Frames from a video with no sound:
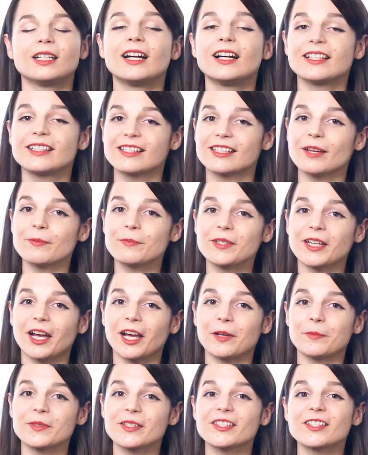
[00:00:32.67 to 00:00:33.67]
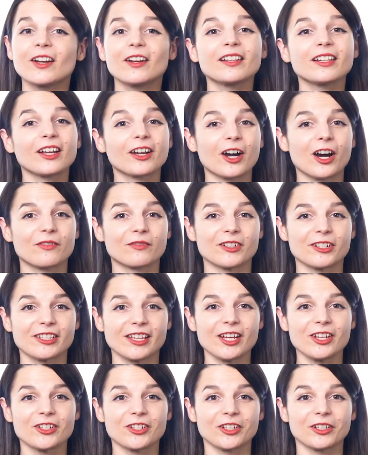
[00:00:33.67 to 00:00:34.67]
And sometimes, starting a
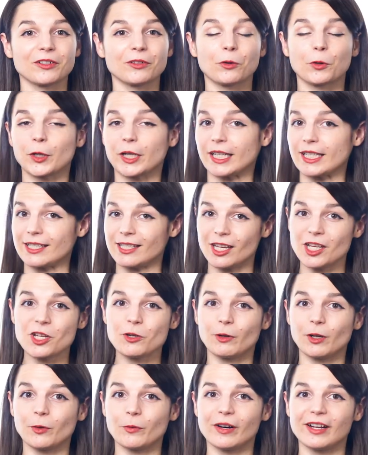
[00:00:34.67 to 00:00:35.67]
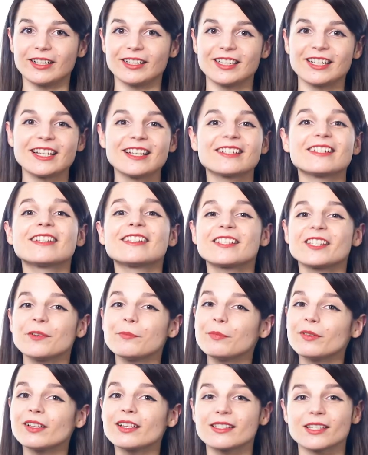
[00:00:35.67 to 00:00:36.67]
conversation, or continuing one, is as
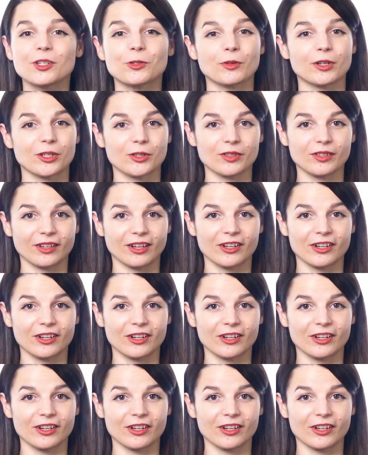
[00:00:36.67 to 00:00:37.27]
simple as introducing